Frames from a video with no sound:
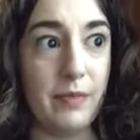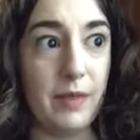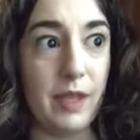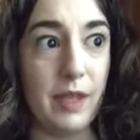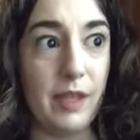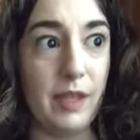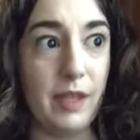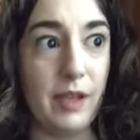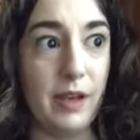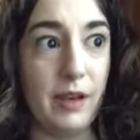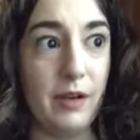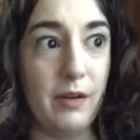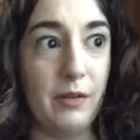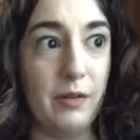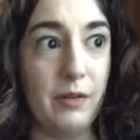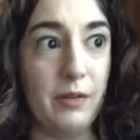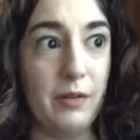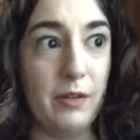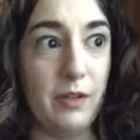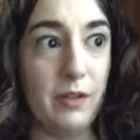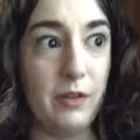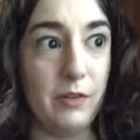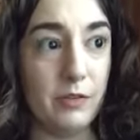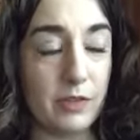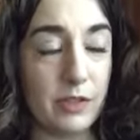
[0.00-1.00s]
you know,
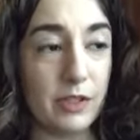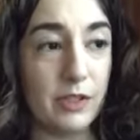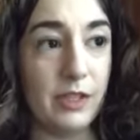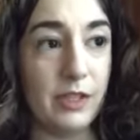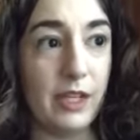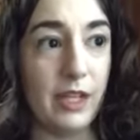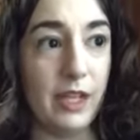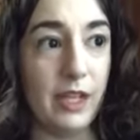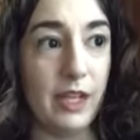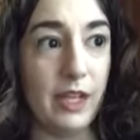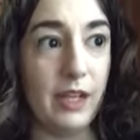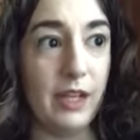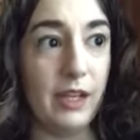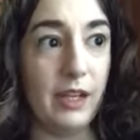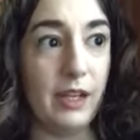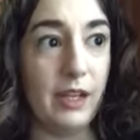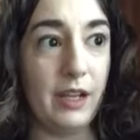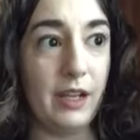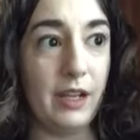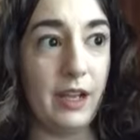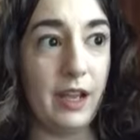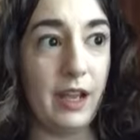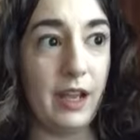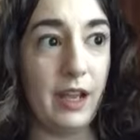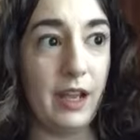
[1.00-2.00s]
usually
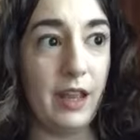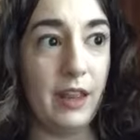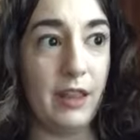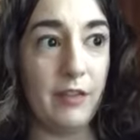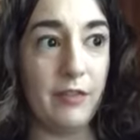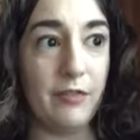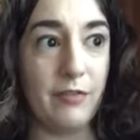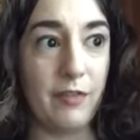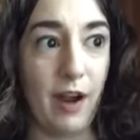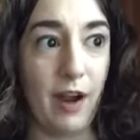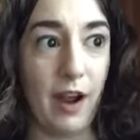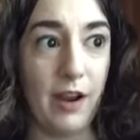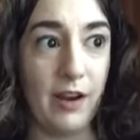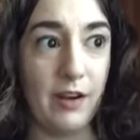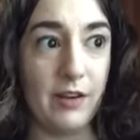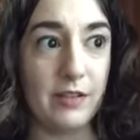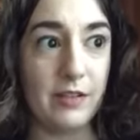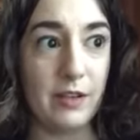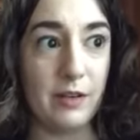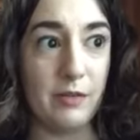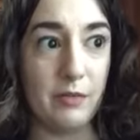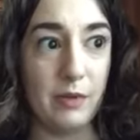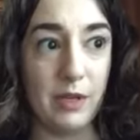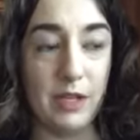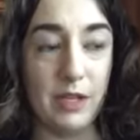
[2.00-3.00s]
the friars
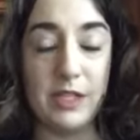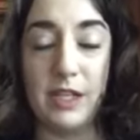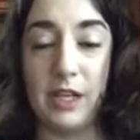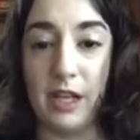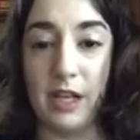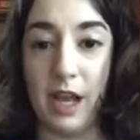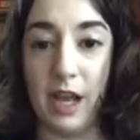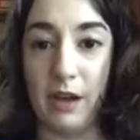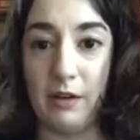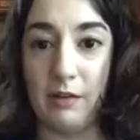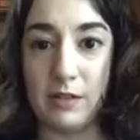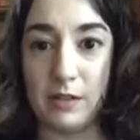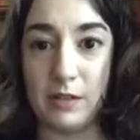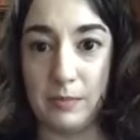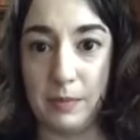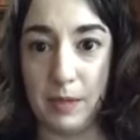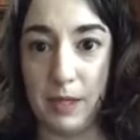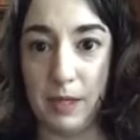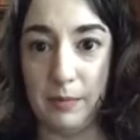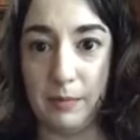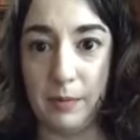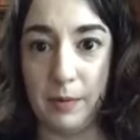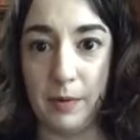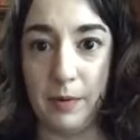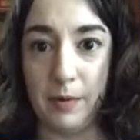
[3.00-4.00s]
are reaching out to
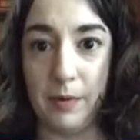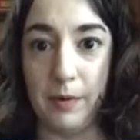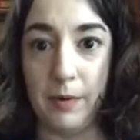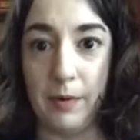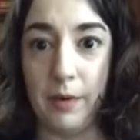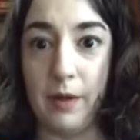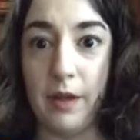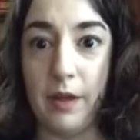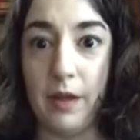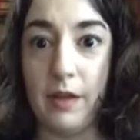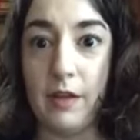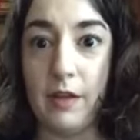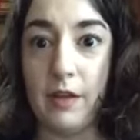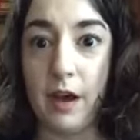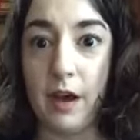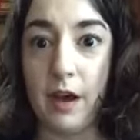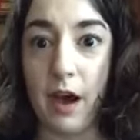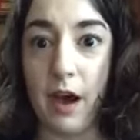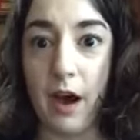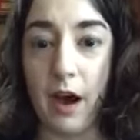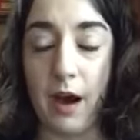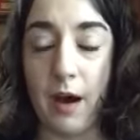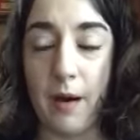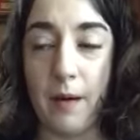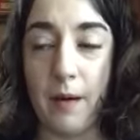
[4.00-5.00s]
people
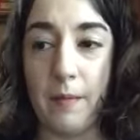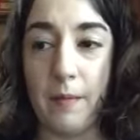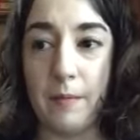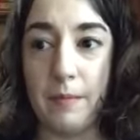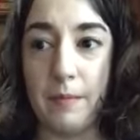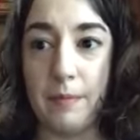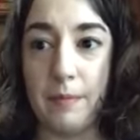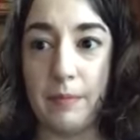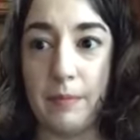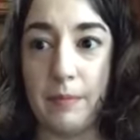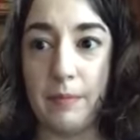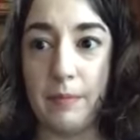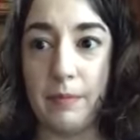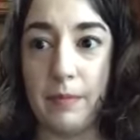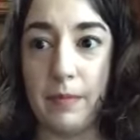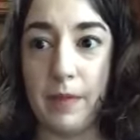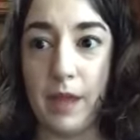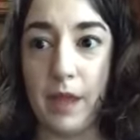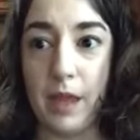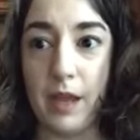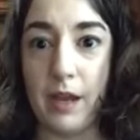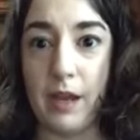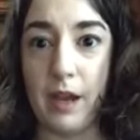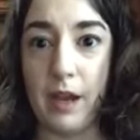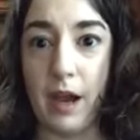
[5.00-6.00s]
and
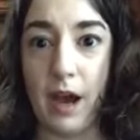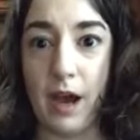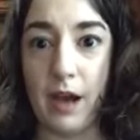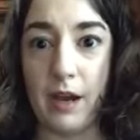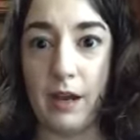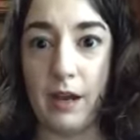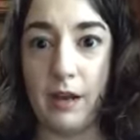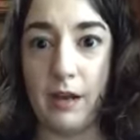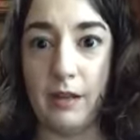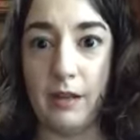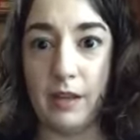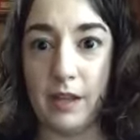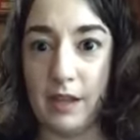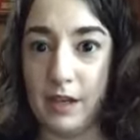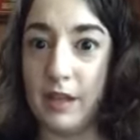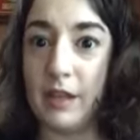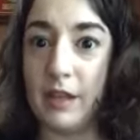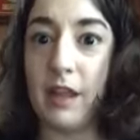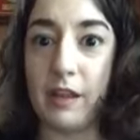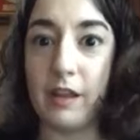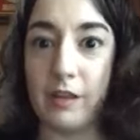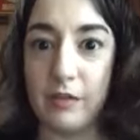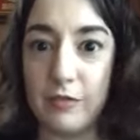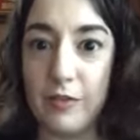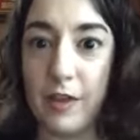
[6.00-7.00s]
um, on a in a
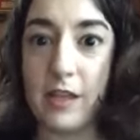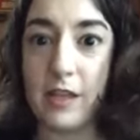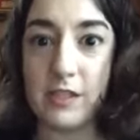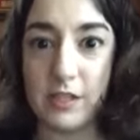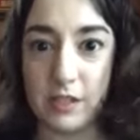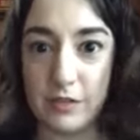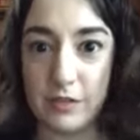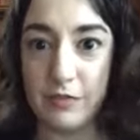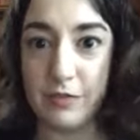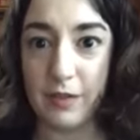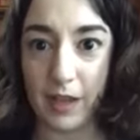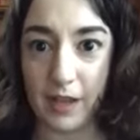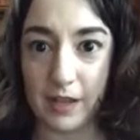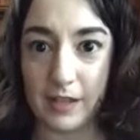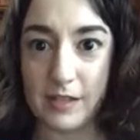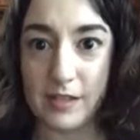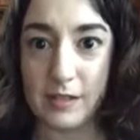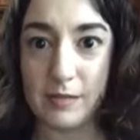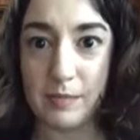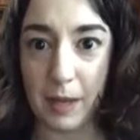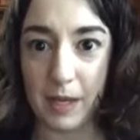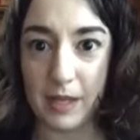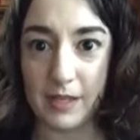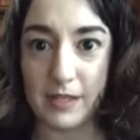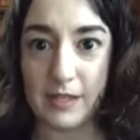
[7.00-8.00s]
like face to face
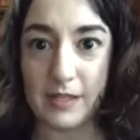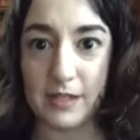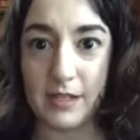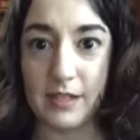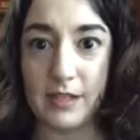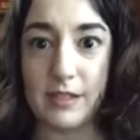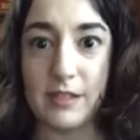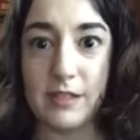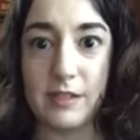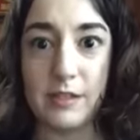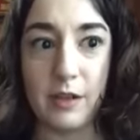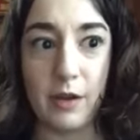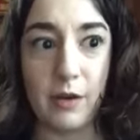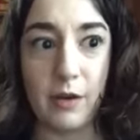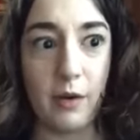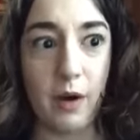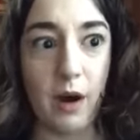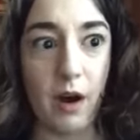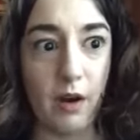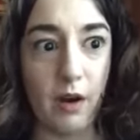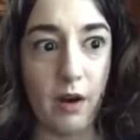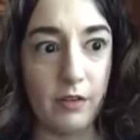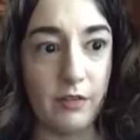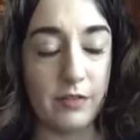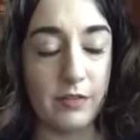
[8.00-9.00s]
basis. So
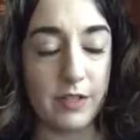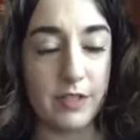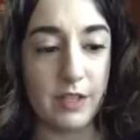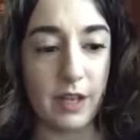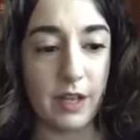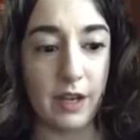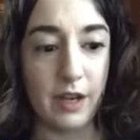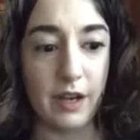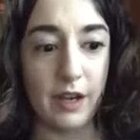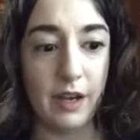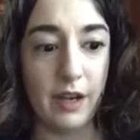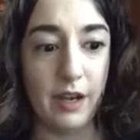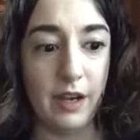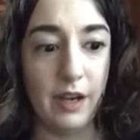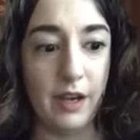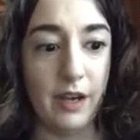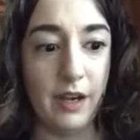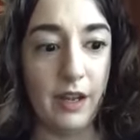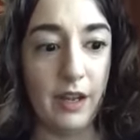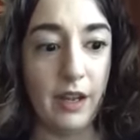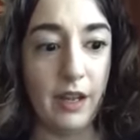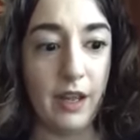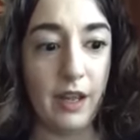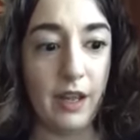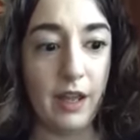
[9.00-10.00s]
all of a sudden,
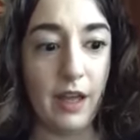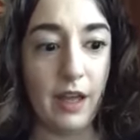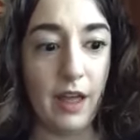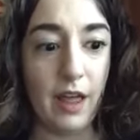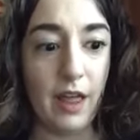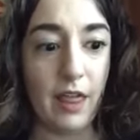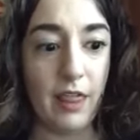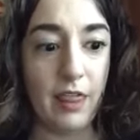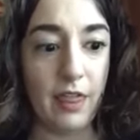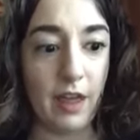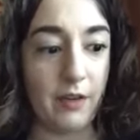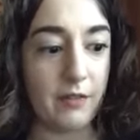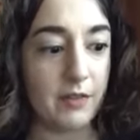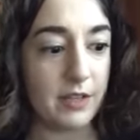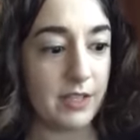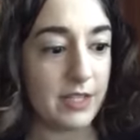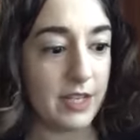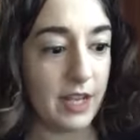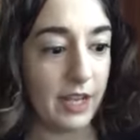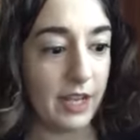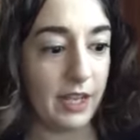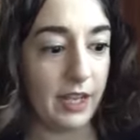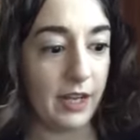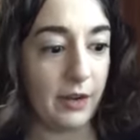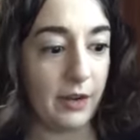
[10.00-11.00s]
that was
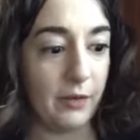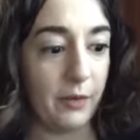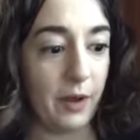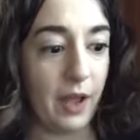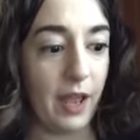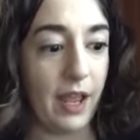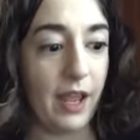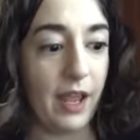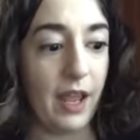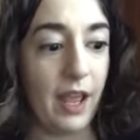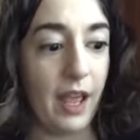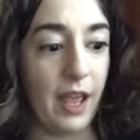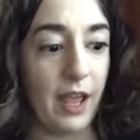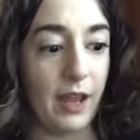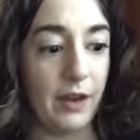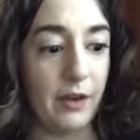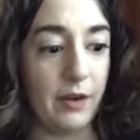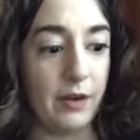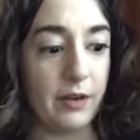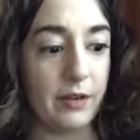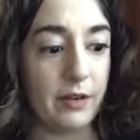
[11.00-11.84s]
taken away, and